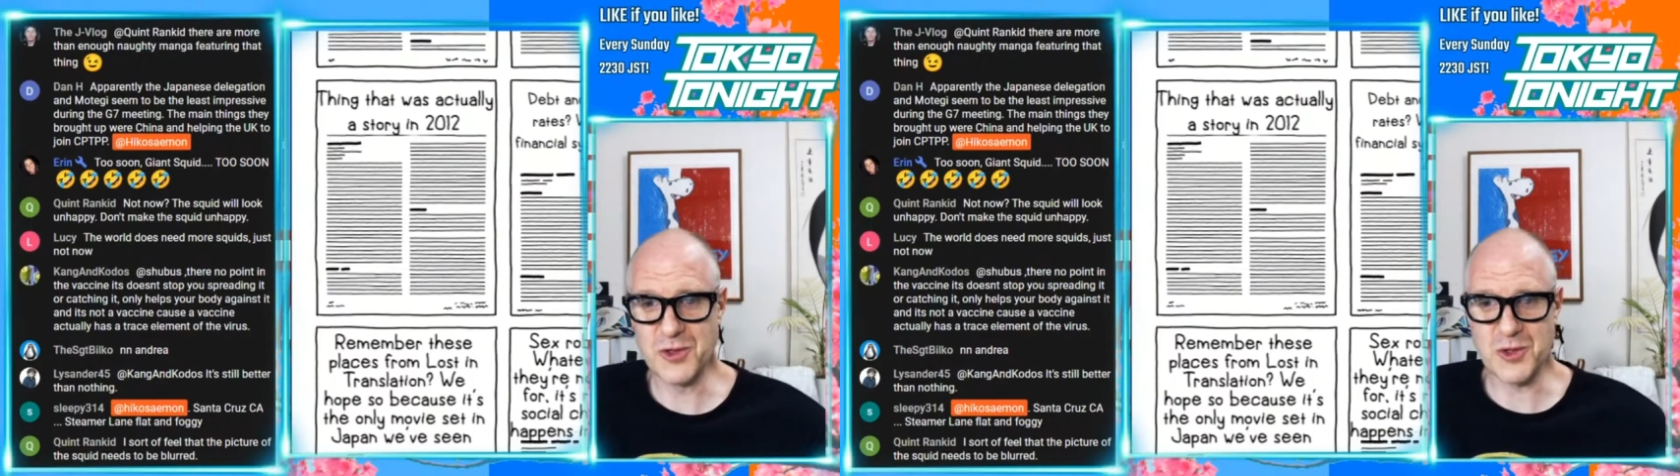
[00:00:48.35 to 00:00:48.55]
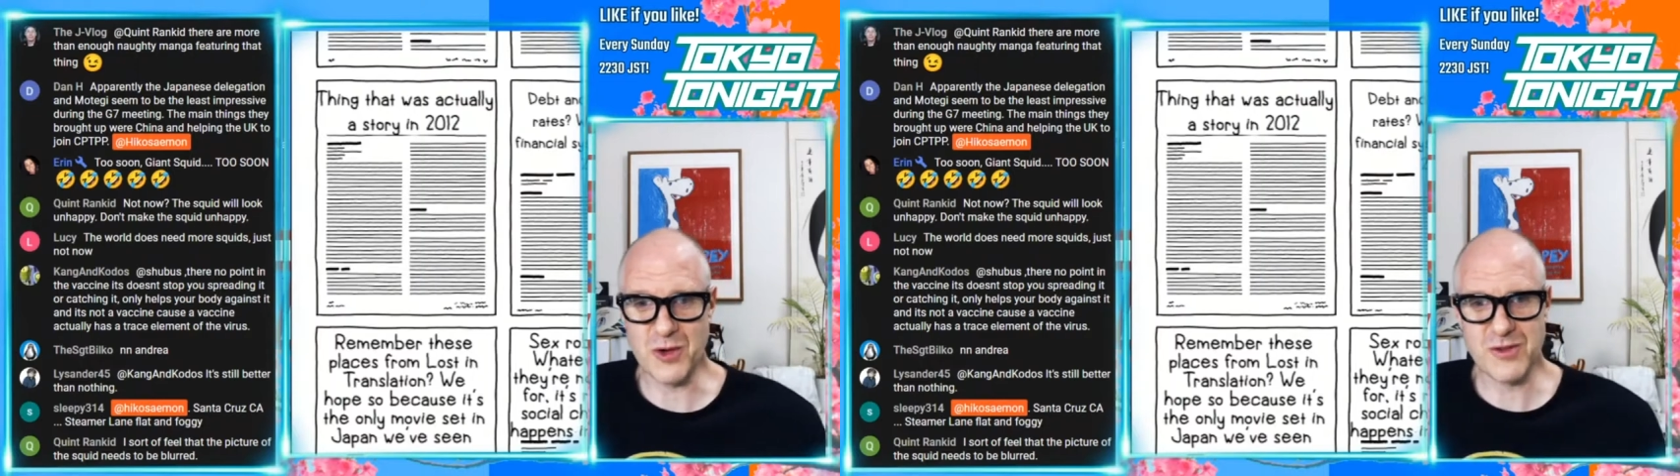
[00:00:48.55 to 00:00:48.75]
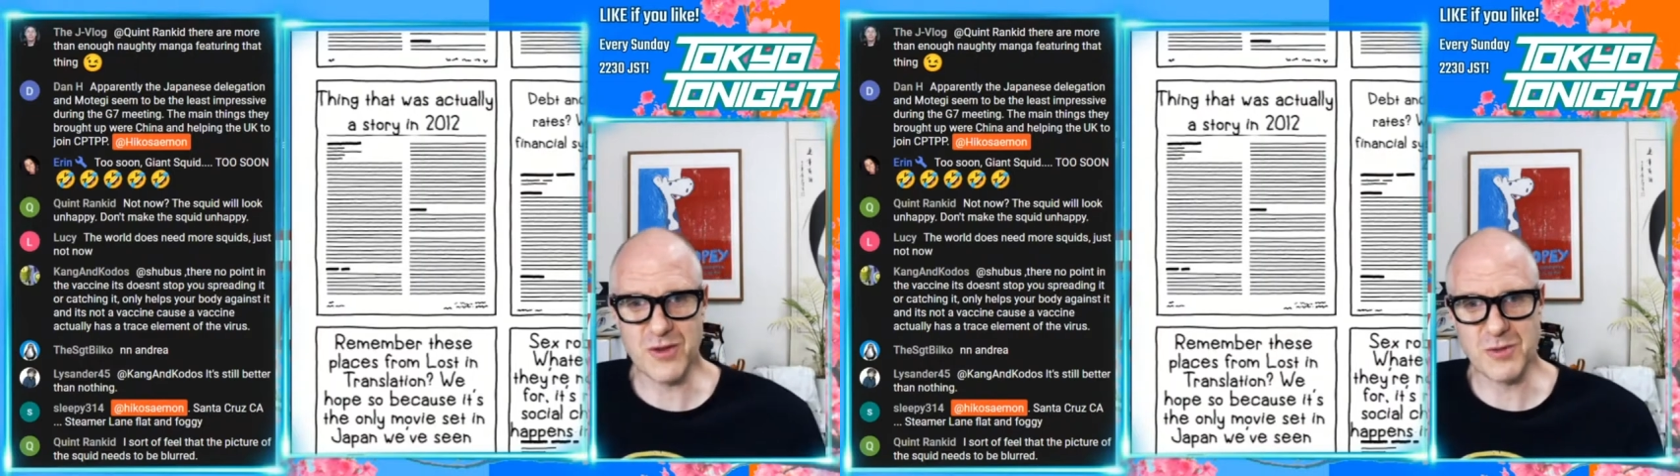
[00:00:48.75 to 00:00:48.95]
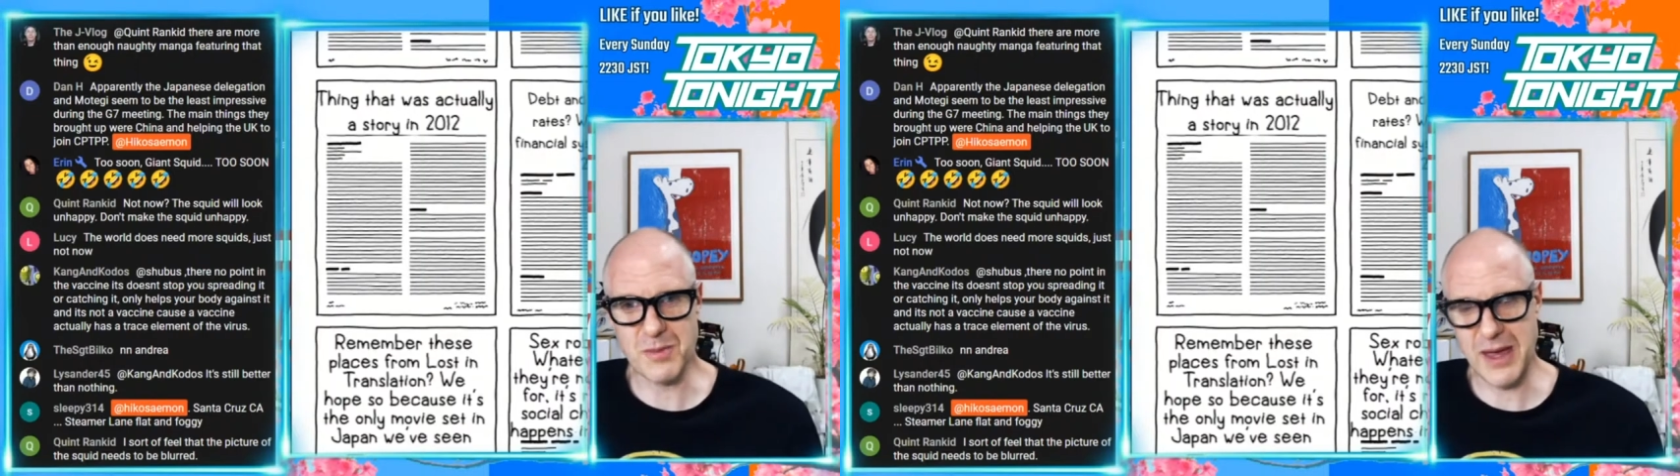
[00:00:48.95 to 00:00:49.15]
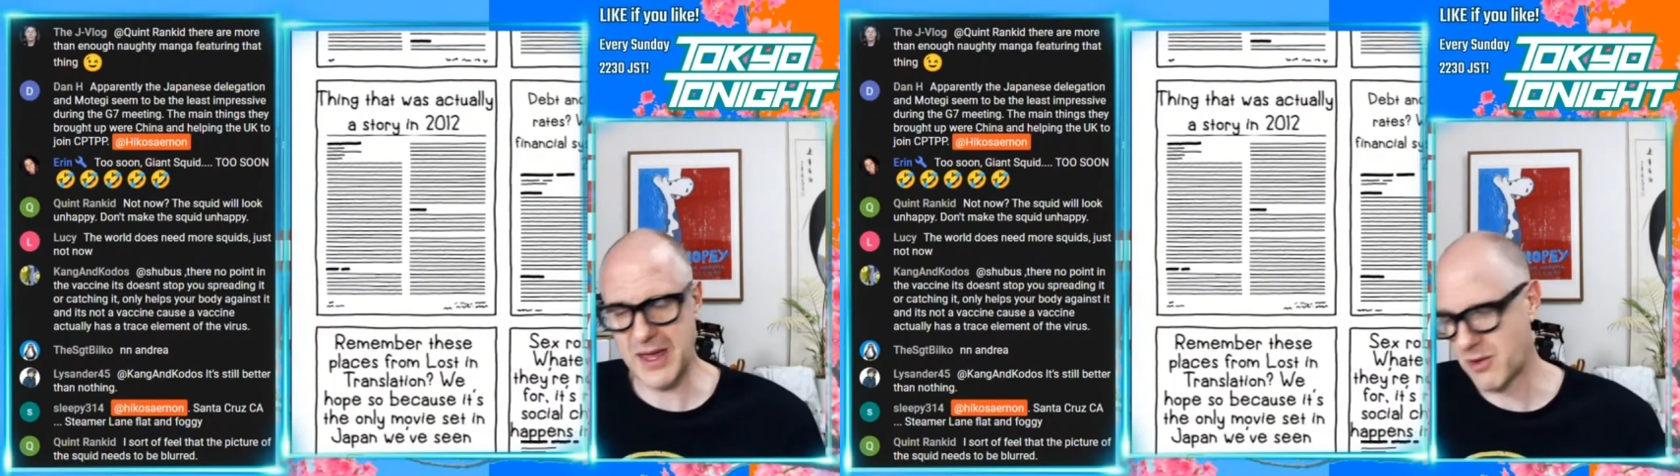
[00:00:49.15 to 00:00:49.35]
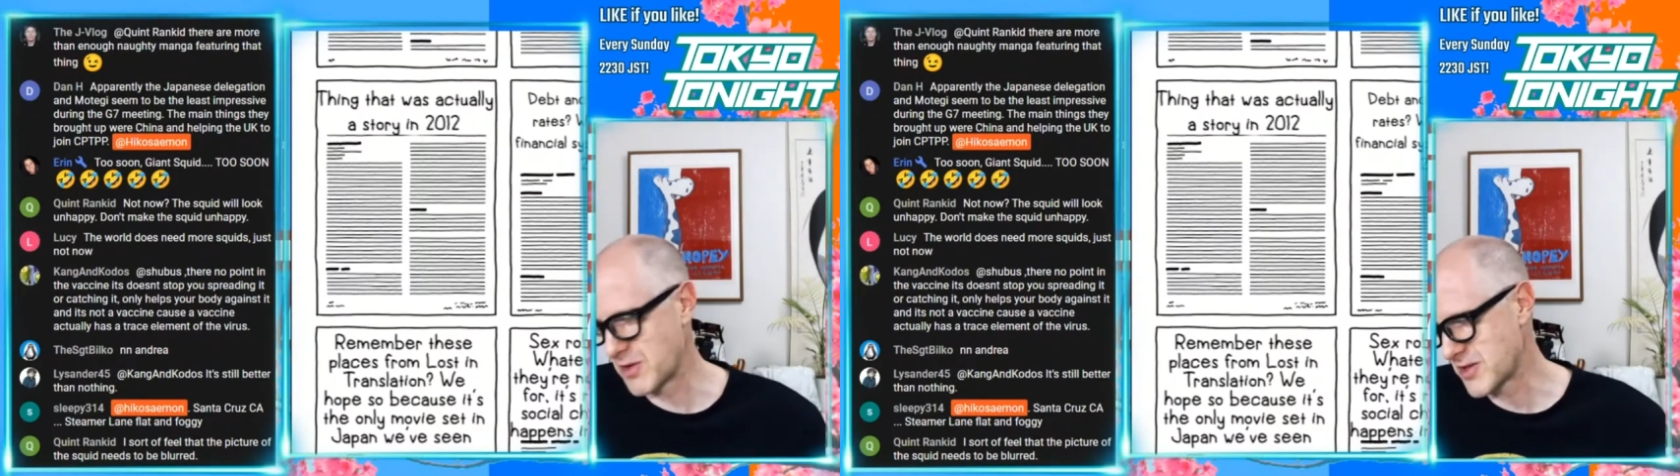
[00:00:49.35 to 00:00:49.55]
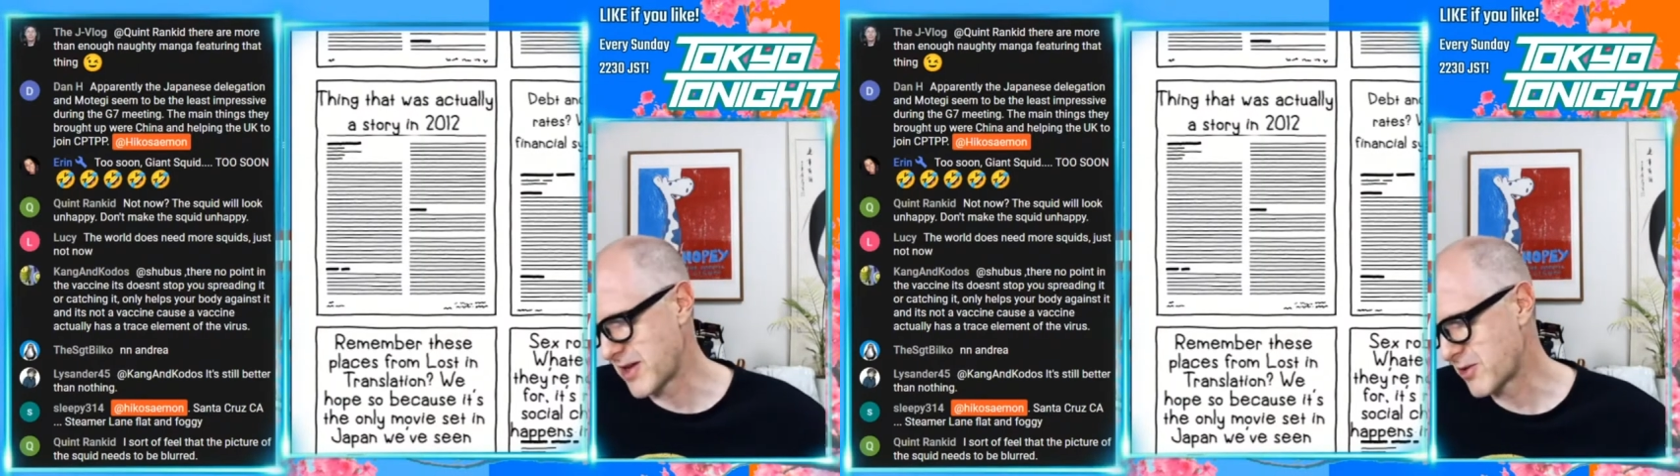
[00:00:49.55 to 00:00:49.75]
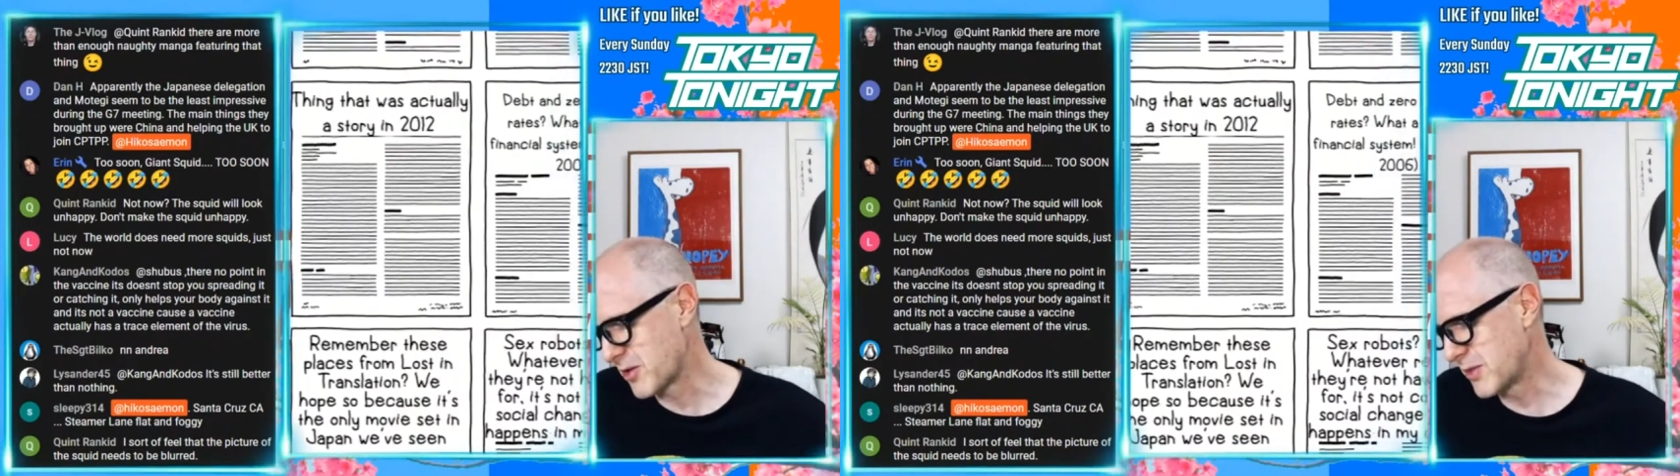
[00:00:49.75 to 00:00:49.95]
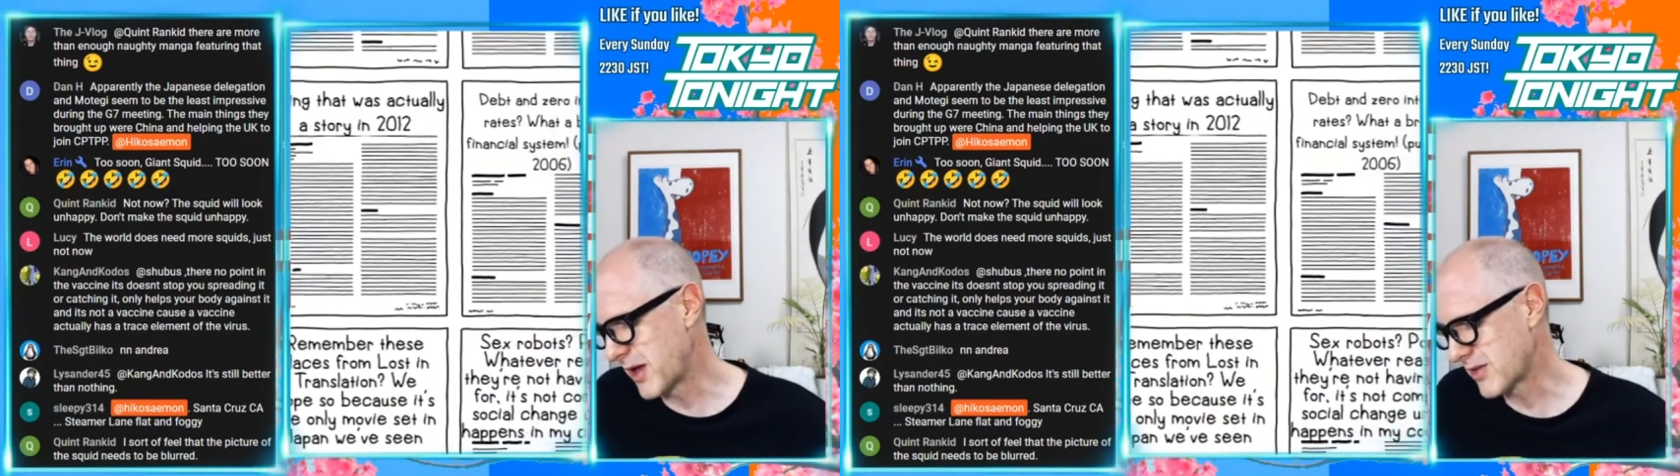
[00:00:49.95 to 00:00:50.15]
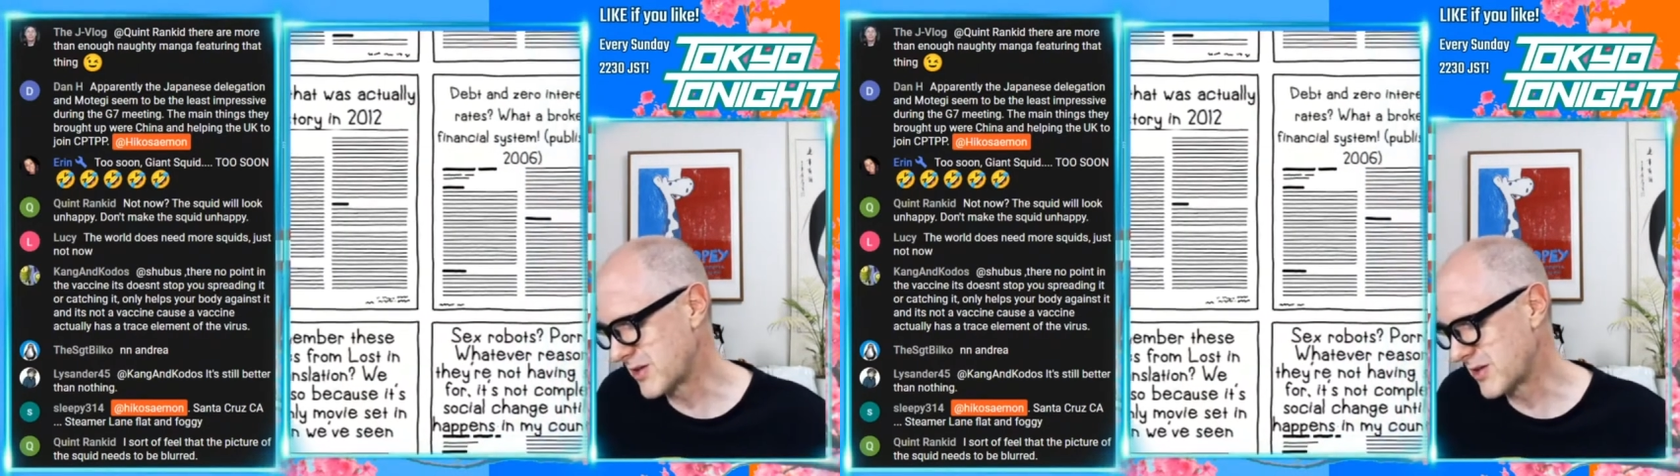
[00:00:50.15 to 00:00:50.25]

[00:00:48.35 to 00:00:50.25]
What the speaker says: stories from Japan and recycle them like